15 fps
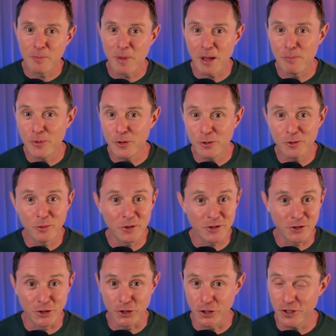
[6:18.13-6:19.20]
my mood was
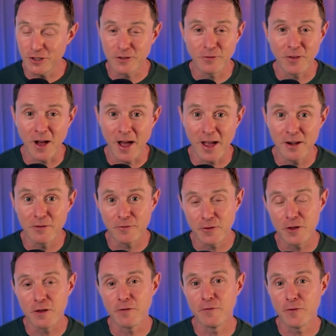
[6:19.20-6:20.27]
just fine for
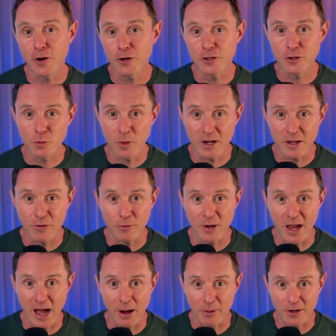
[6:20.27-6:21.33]
the first 23
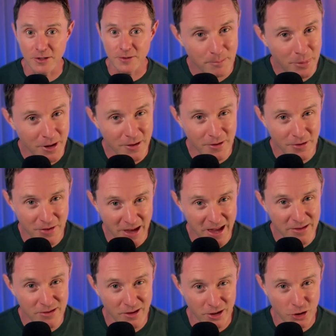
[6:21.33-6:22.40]
hours, but
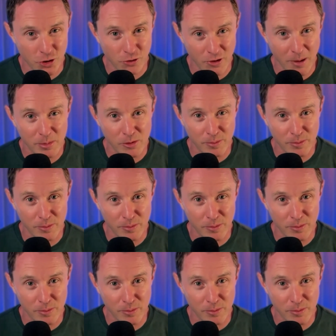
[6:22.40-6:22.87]
then the trouble